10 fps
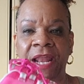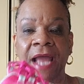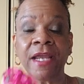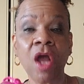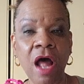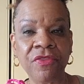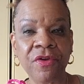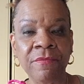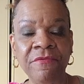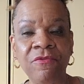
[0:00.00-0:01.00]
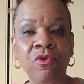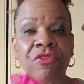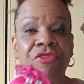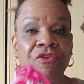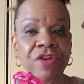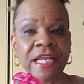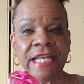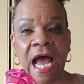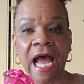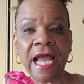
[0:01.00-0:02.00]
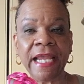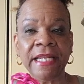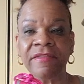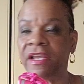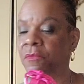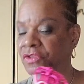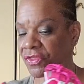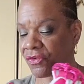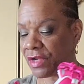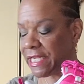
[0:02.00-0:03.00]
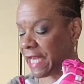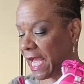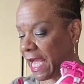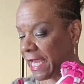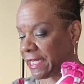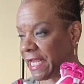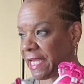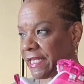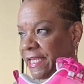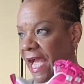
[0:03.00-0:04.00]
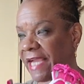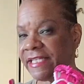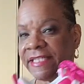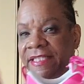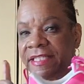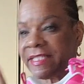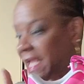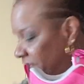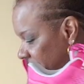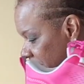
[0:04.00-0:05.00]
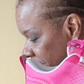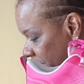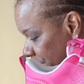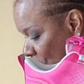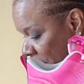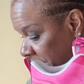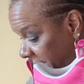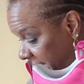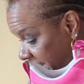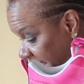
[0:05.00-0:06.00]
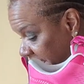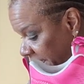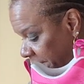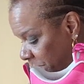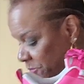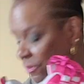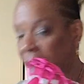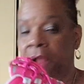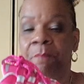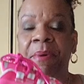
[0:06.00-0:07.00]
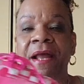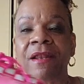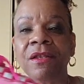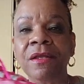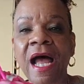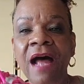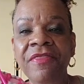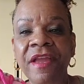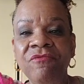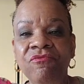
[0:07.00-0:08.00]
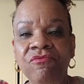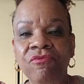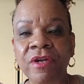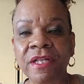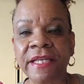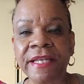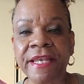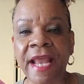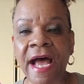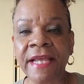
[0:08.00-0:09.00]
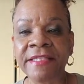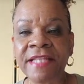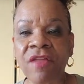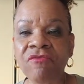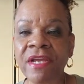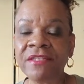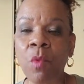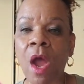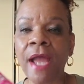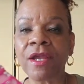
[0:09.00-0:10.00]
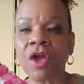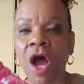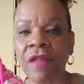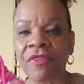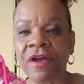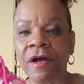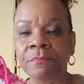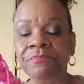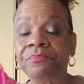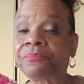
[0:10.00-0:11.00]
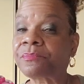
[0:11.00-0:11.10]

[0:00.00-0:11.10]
and I got them for $39, I think it was $39.97, if I'm not mistaken. But aren't they really nice? Now, the reason why I got them,